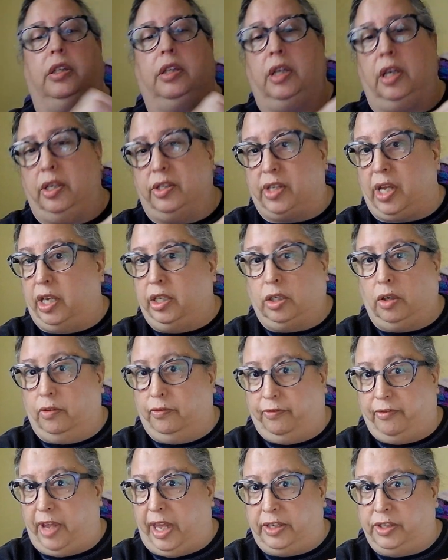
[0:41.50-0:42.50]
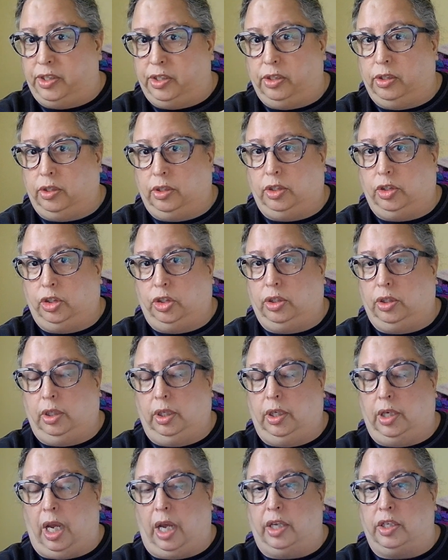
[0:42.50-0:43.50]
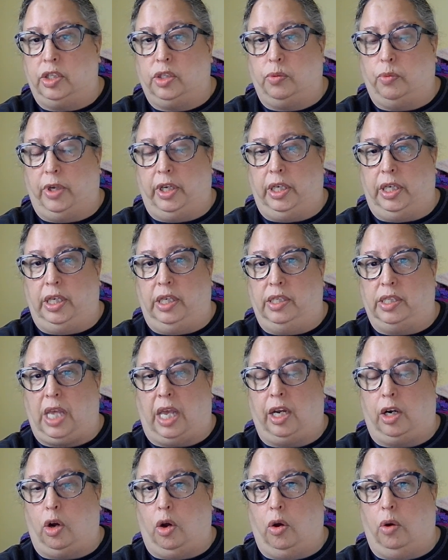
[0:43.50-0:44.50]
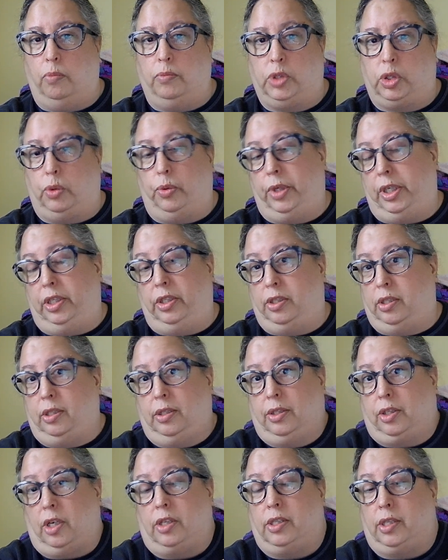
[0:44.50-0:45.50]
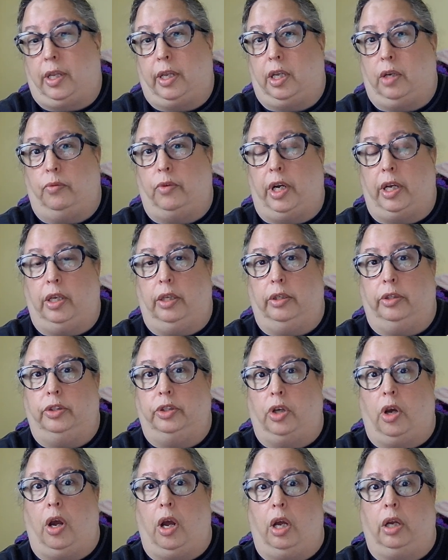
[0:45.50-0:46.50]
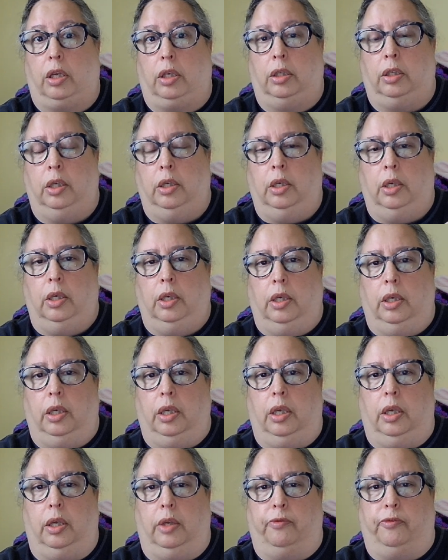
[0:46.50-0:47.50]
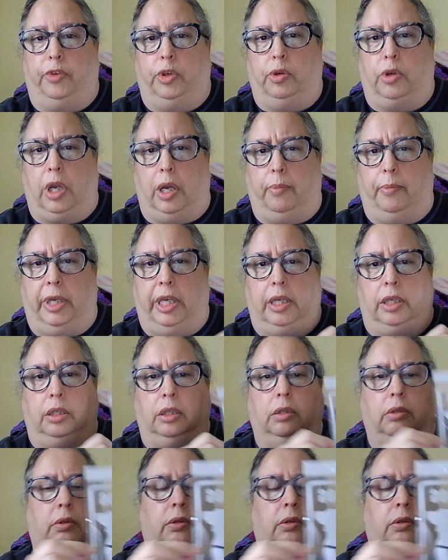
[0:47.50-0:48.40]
because I don't vest Gus when he's at home, so he's just like a regular dog if you come in.